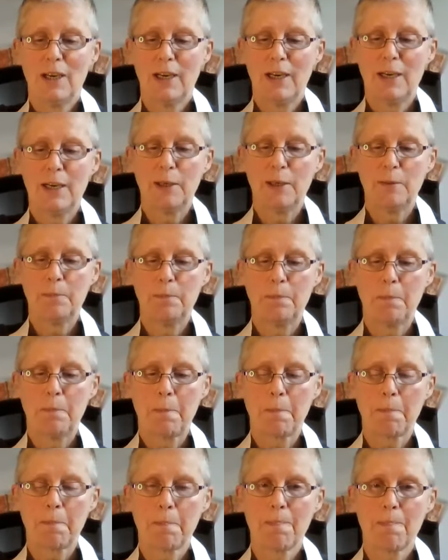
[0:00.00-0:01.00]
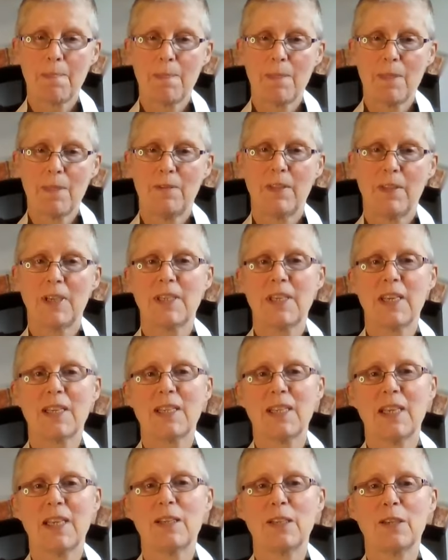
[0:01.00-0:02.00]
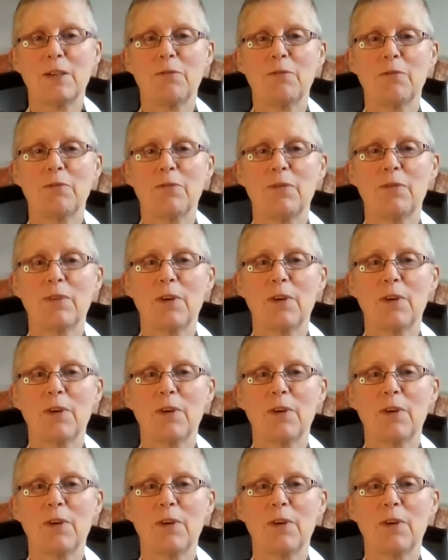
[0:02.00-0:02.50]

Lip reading: there's that sense of